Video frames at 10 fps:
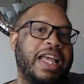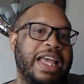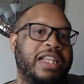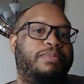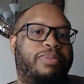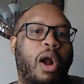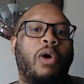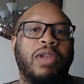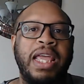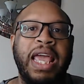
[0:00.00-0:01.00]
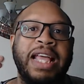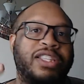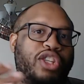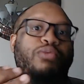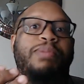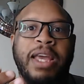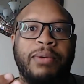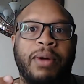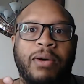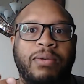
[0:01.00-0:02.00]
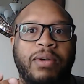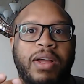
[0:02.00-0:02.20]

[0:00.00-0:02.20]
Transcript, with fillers: is Broly and Superhero.